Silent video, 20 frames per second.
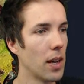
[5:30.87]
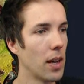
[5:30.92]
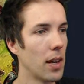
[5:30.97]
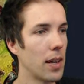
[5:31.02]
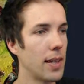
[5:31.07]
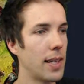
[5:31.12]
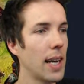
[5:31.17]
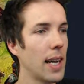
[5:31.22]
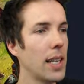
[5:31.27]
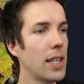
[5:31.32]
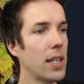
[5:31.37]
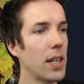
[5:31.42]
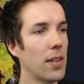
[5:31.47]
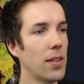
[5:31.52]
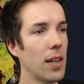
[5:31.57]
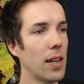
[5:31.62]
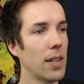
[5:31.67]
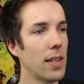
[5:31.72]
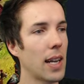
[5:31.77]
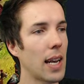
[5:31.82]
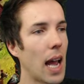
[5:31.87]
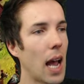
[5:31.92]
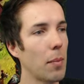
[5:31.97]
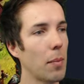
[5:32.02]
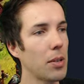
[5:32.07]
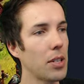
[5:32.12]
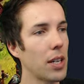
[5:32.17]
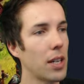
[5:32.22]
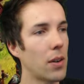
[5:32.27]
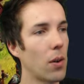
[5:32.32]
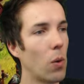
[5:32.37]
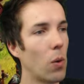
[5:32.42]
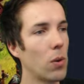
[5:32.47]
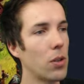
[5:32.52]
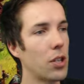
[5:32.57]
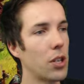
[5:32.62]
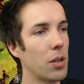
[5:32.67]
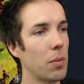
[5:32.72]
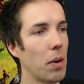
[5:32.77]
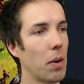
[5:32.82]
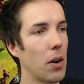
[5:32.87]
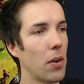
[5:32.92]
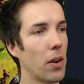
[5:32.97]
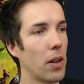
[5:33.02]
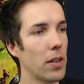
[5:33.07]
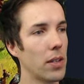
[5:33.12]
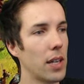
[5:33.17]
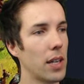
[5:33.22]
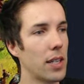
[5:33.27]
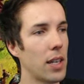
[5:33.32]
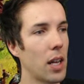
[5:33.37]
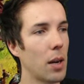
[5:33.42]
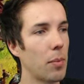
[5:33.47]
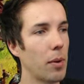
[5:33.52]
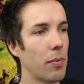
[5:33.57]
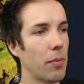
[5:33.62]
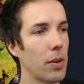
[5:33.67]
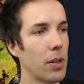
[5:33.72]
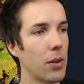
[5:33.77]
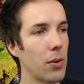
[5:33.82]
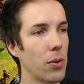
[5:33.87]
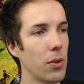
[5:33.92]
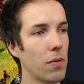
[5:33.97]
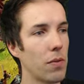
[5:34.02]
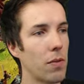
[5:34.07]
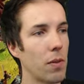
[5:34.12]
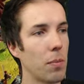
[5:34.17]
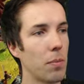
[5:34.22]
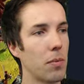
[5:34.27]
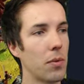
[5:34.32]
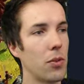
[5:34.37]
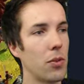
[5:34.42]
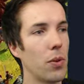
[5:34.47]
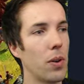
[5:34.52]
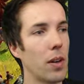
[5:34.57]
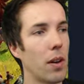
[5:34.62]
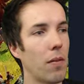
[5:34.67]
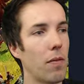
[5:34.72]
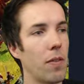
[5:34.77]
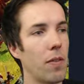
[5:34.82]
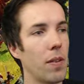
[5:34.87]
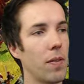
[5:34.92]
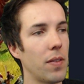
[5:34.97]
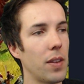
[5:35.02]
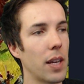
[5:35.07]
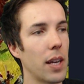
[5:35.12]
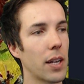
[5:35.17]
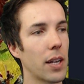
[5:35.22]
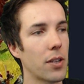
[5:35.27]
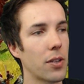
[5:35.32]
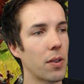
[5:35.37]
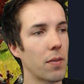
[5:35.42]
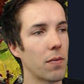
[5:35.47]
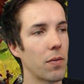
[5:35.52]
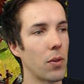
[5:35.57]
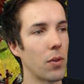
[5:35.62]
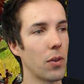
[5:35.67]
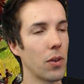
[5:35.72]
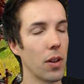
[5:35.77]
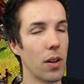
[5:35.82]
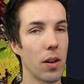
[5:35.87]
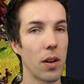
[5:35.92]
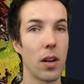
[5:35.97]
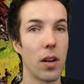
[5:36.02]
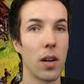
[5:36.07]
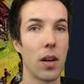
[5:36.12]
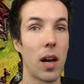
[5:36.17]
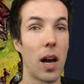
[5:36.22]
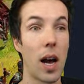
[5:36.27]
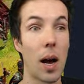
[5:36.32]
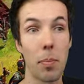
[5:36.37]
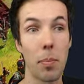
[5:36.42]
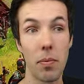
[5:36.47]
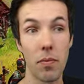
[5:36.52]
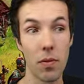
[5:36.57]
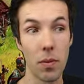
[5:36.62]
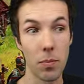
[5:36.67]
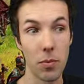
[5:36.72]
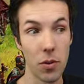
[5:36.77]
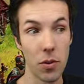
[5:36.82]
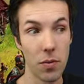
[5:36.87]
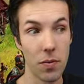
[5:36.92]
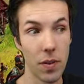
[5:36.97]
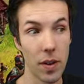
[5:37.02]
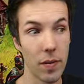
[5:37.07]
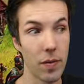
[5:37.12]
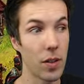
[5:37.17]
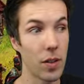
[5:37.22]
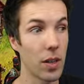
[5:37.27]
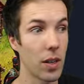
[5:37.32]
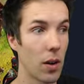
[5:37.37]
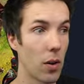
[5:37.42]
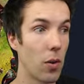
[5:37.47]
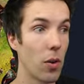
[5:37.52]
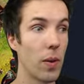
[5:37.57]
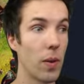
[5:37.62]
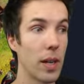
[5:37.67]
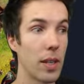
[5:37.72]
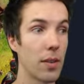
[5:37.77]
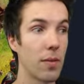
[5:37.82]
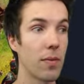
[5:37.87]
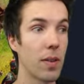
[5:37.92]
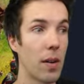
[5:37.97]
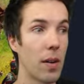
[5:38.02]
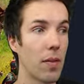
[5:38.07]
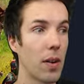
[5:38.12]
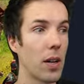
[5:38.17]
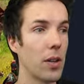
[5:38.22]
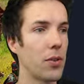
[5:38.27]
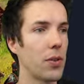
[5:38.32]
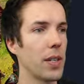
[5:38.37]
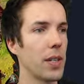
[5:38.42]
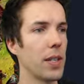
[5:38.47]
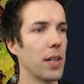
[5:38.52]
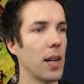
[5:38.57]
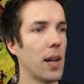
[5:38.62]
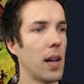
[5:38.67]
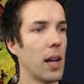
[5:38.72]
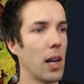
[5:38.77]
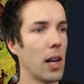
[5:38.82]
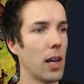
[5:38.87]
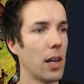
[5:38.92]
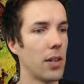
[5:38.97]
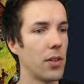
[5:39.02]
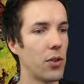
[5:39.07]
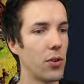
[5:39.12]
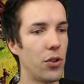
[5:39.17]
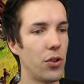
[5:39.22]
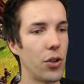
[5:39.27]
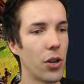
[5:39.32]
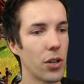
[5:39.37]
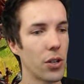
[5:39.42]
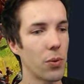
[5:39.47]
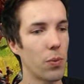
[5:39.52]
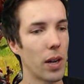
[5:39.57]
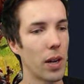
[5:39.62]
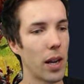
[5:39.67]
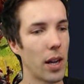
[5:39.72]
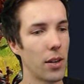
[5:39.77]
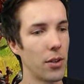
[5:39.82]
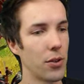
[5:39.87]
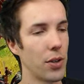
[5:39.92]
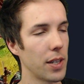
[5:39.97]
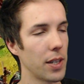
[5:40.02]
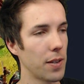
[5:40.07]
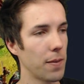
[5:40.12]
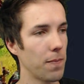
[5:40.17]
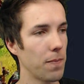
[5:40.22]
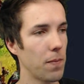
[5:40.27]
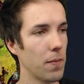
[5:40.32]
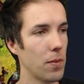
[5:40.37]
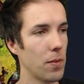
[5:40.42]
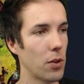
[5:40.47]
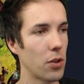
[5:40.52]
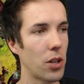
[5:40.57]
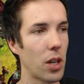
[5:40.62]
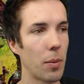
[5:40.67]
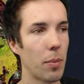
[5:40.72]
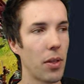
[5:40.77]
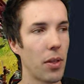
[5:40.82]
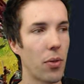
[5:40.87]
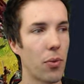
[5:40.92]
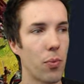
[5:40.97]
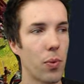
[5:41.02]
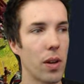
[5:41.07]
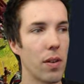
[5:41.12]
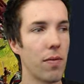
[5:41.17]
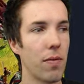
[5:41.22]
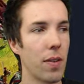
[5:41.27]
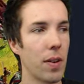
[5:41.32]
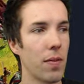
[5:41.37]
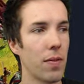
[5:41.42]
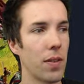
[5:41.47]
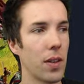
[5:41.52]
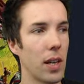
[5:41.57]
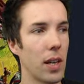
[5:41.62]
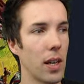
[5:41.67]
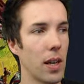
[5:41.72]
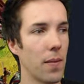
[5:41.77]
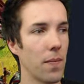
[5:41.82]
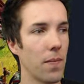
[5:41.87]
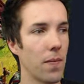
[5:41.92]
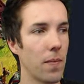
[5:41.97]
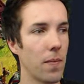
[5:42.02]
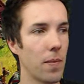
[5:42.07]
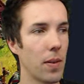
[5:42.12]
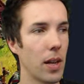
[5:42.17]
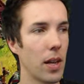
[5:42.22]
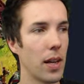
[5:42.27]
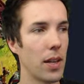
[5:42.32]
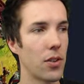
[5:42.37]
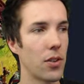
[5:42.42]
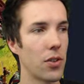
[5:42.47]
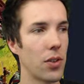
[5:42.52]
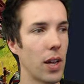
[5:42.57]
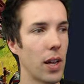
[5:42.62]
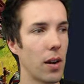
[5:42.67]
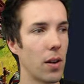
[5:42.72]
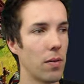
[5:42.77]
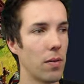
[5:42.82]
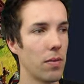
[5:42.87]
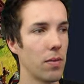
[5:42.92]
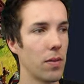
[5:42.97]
Delhi Sultanate and Abbasid Orchard bonus is going to be reduced from two hundred fifty extra food, up from two hundred fifty all the way to five hundred, to just one hundred. So it's going to be three hundred fifty instead of